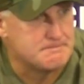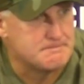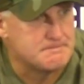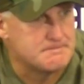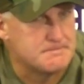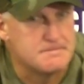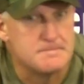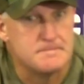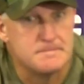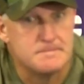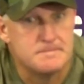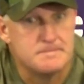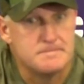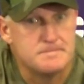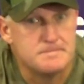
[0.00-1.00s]
Um, you
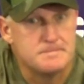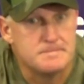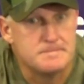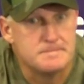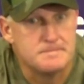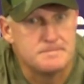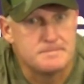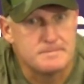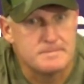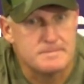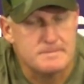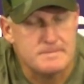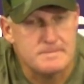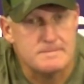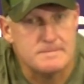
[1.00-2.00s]
mentioned Malik. I know it's
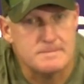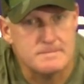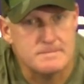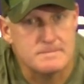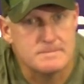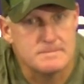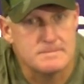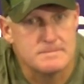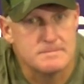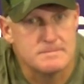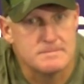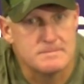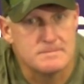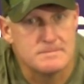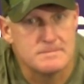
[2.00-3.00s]
early, but I was curious if you
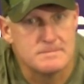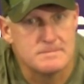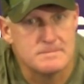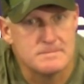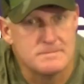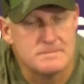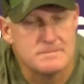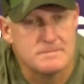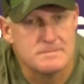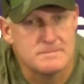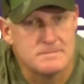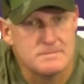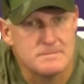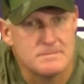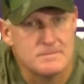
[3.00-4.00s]
had any understanding of
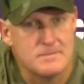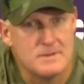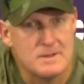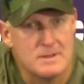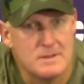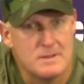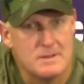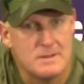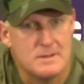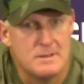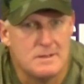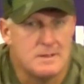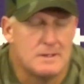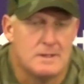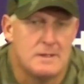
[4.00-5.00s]
uh, his prognosis
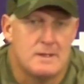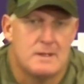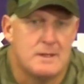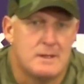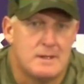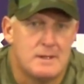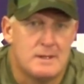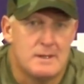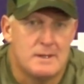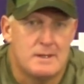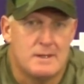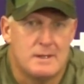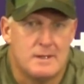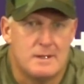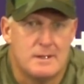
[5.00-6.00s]
going forward, and then Jordan
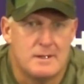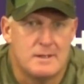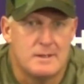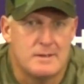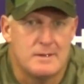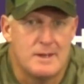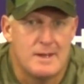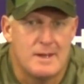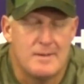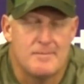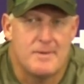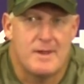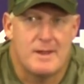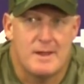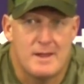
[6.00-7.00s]
Brown. Yeah,
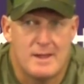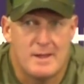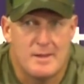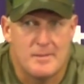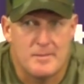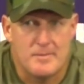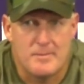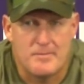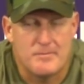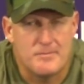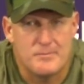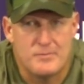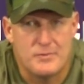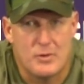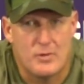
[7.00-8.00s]
uh,
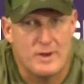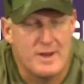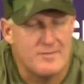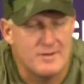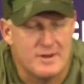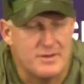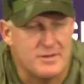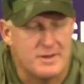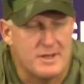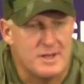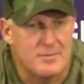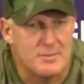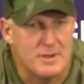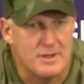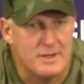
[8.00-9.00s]
don't have anything
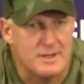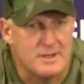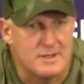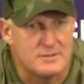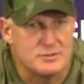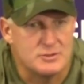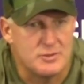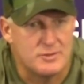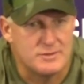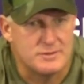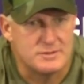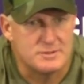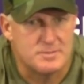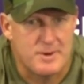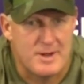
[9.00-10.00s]
on Malik, and
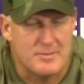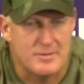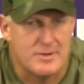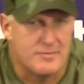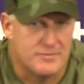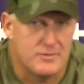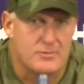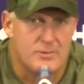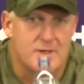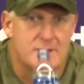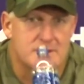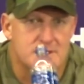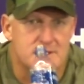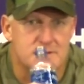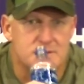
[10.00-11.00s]
Jordan's probably a few
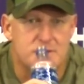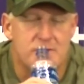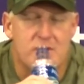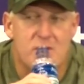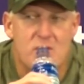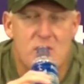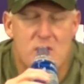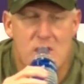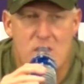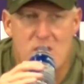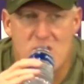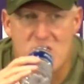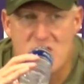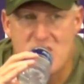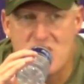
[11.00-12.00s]
weeks injury.
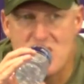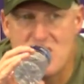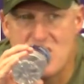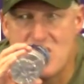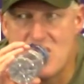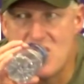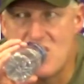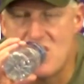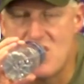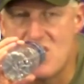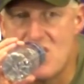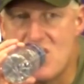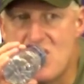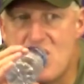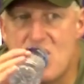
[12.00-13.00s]

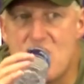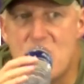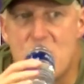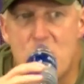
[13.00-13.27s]
How much has